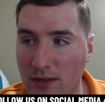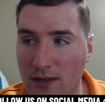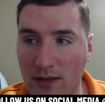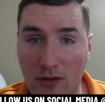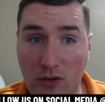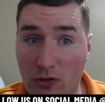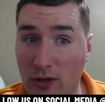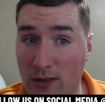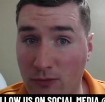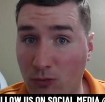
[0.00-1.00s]
it looked
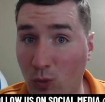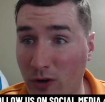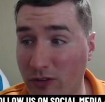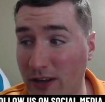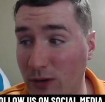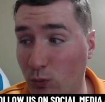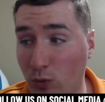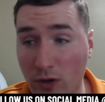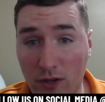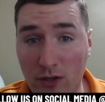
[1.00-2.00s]
like the Fords had
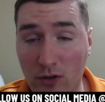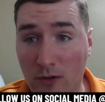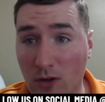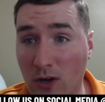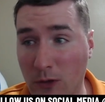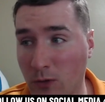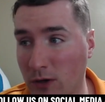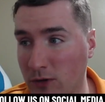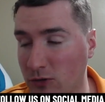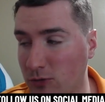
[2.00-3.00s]
really good
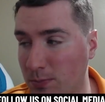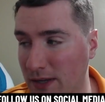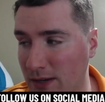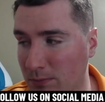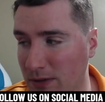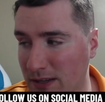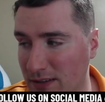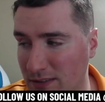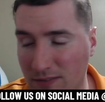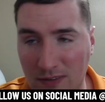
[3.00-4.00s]
long-run speed
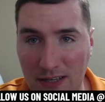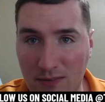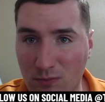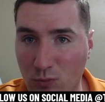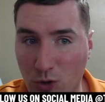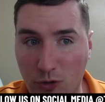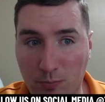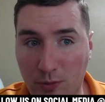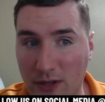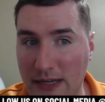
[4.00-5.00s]
because, I mean, once
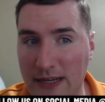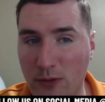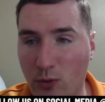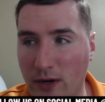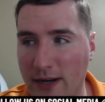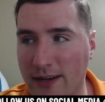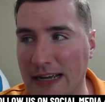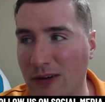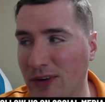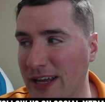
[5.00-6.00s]
Blaney ran
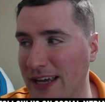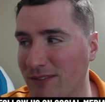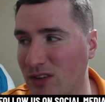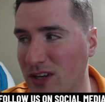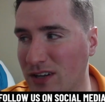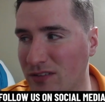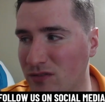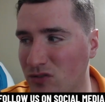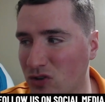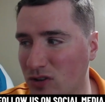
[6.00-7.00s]
down Hamlin
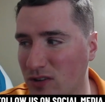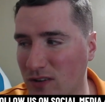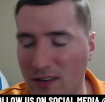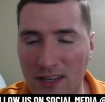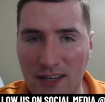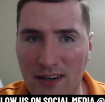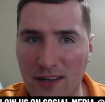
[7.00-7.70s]
and took the lead,